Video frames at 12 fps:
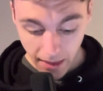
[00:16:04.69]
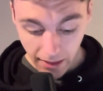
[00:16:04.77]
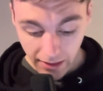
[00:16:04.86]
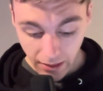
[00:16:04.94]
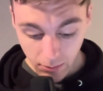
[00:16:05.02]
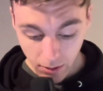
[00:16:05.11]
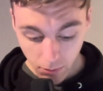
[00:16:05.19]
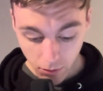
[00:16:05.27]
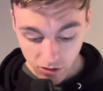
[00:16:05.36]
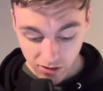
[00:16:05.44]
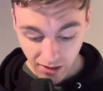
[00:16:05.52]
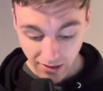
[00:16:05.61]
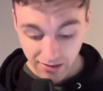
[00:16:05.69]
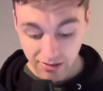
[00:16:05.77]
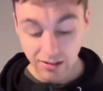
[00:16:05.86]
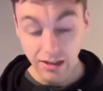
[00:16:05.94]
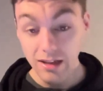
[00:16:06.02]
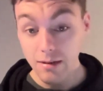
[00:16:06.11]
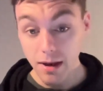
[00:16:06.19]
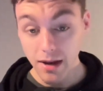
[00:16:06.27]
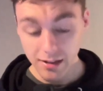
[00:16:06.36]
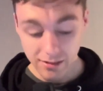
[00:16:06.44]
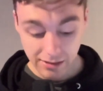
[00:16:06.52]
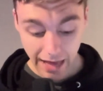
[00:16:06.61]
Game number 6 in
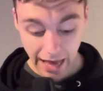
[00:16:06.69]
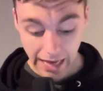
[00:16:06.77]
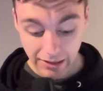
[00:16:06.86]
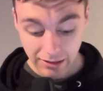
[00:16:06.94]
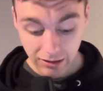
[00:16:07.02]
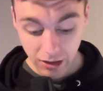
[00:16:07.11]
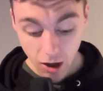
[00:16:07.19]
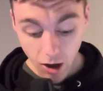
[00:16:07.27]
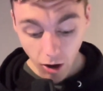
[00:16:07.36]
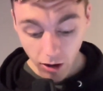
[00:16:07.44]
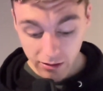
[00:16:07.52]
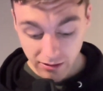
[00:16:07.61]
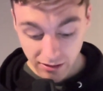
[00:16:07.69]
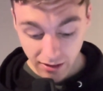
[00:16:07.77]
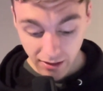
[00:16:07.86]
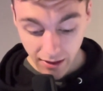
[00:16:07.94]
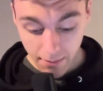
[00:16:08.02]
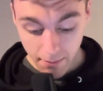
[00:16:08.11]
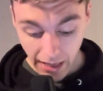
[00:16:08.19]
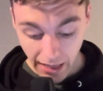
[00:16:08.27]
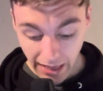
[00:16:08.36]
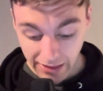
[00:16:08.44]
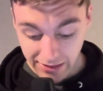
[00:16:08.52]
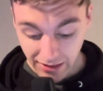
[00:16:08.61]
Medicine Hat on Sunday, May
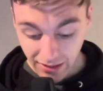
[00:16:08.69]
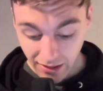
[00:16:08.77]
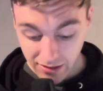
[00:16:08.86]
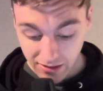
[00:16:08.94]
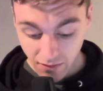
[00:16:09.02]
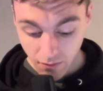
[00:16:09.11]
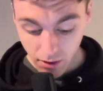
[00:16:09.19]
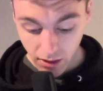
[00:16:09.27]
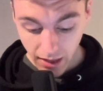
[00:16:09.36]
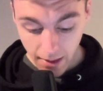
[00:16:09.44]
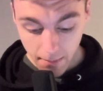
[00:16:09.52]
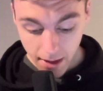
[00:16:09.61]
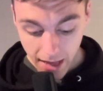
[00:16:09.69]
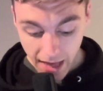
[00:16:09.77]
18th at 7 p.m.